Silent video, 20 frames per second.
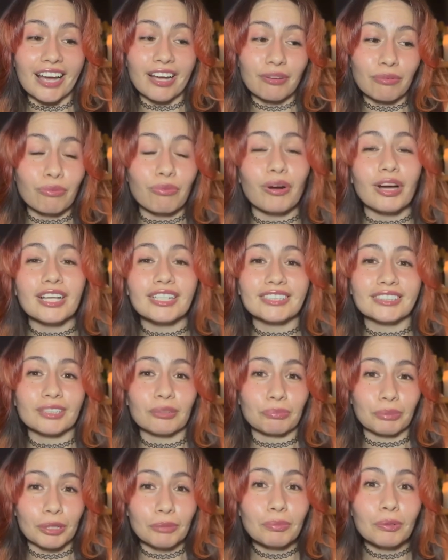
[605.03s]
I was a
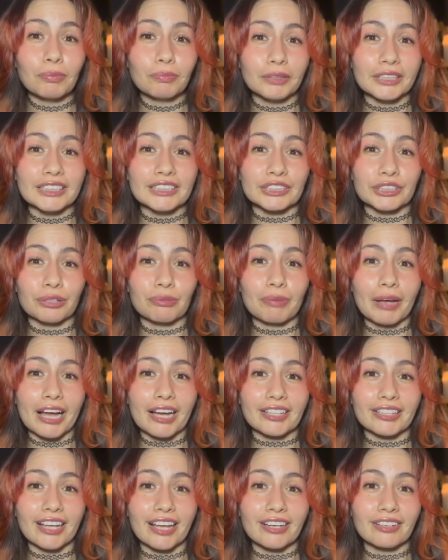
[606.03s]
people pleaser
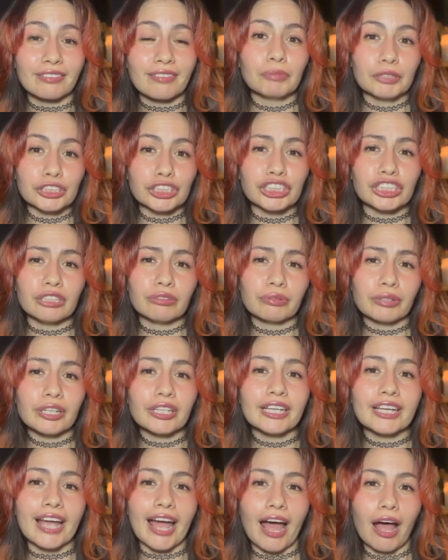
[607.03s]
back then. But she
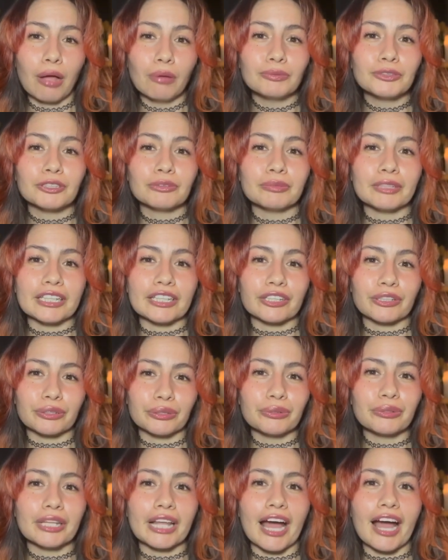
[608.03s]
really helped me
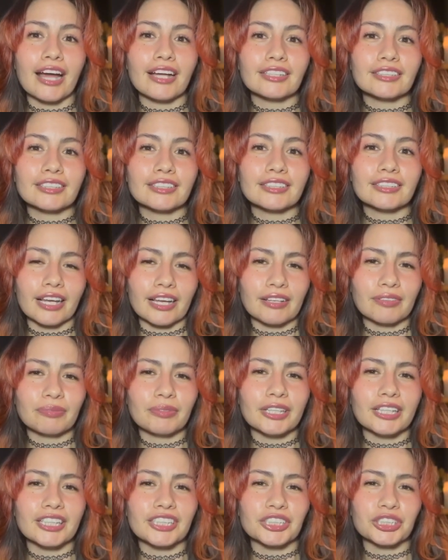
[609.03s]
through that, gave
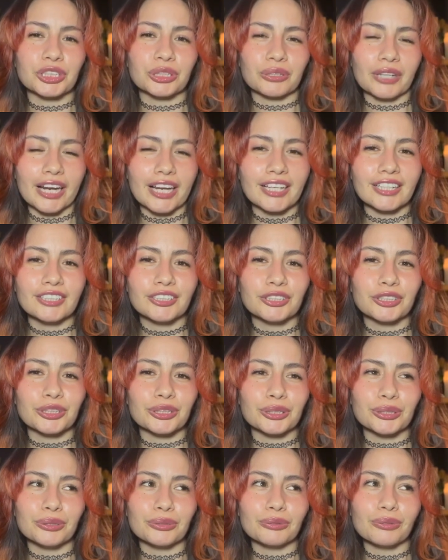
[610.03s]
me the strength
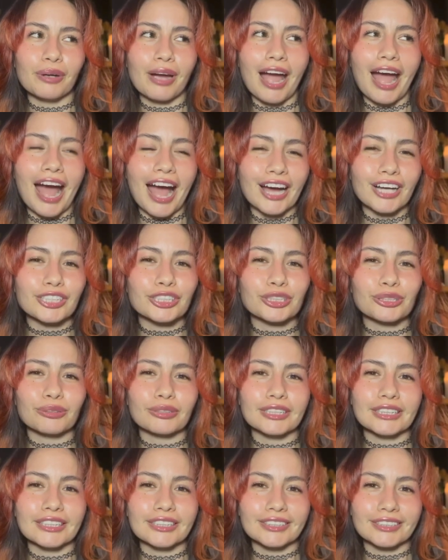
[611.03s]
to
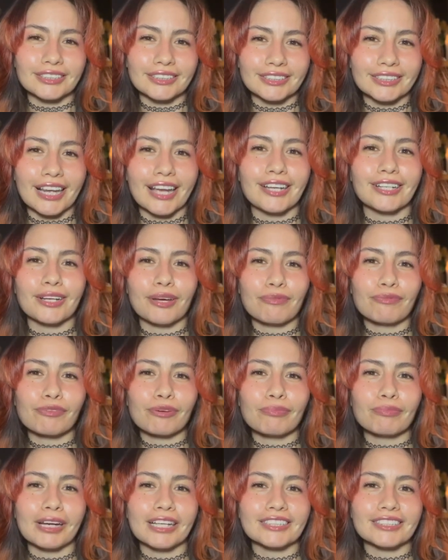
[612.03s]
actually stand up
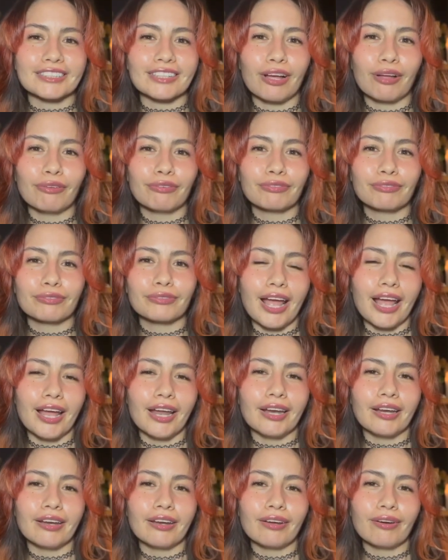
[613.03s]
for myself.
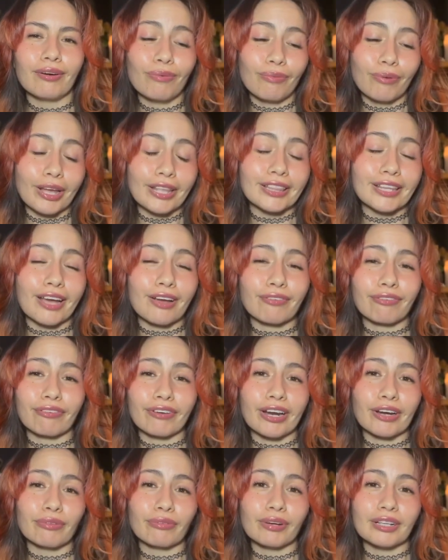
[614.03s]
And when that
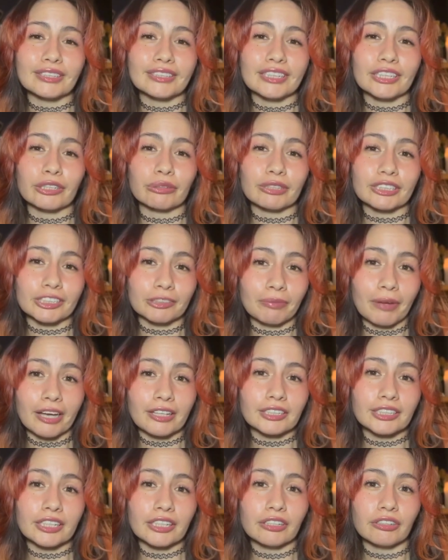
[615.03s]
friend wasn't
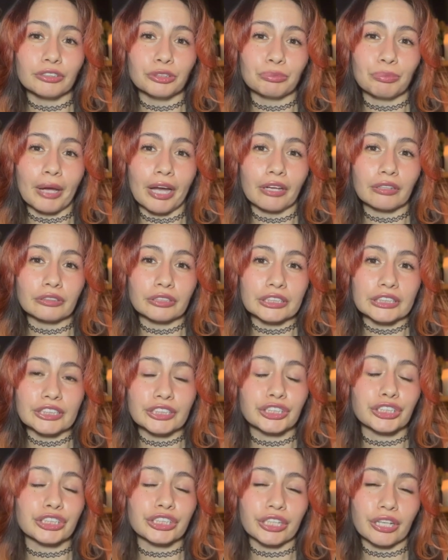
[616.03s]
respecting those
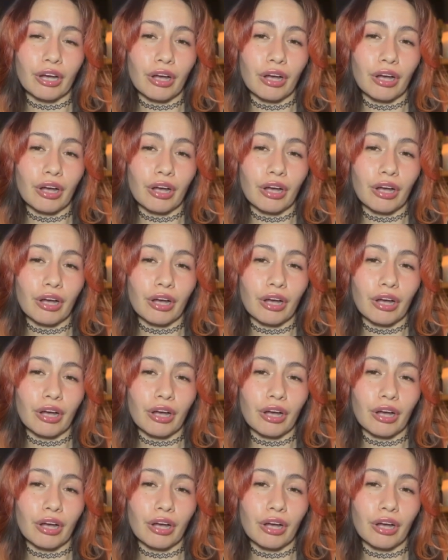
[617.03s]
boundaries, she